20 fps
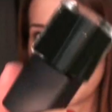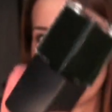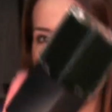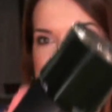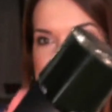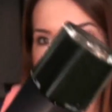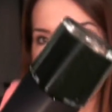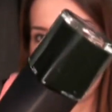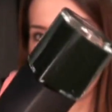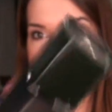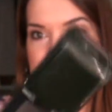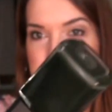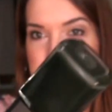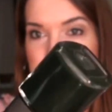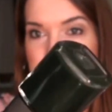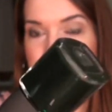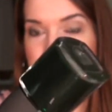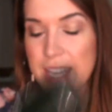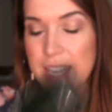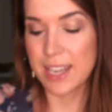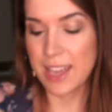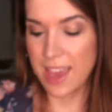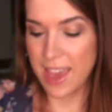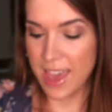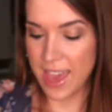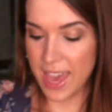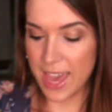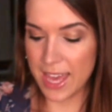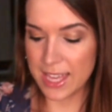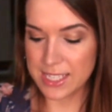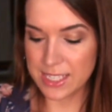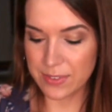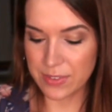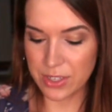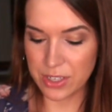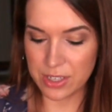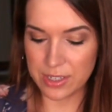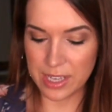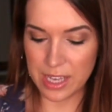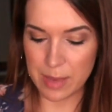deep, deep green. And
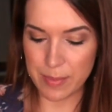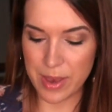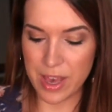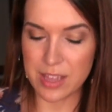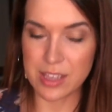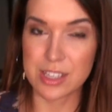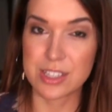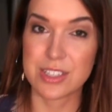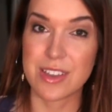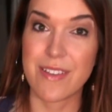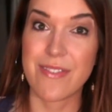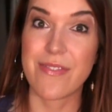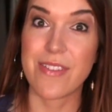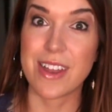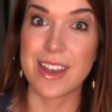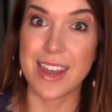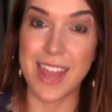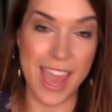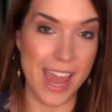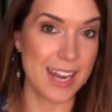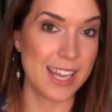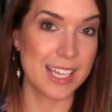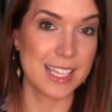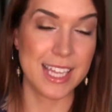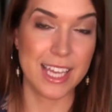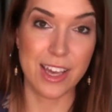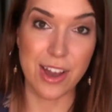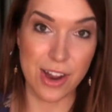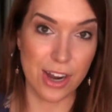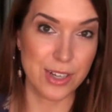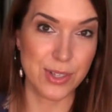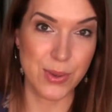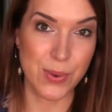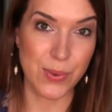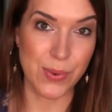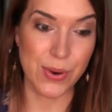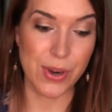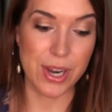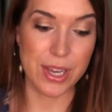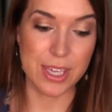if you're a nail polish fanatic, like
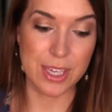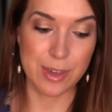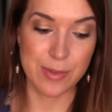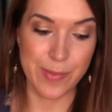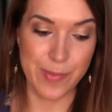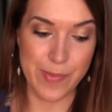hardcore,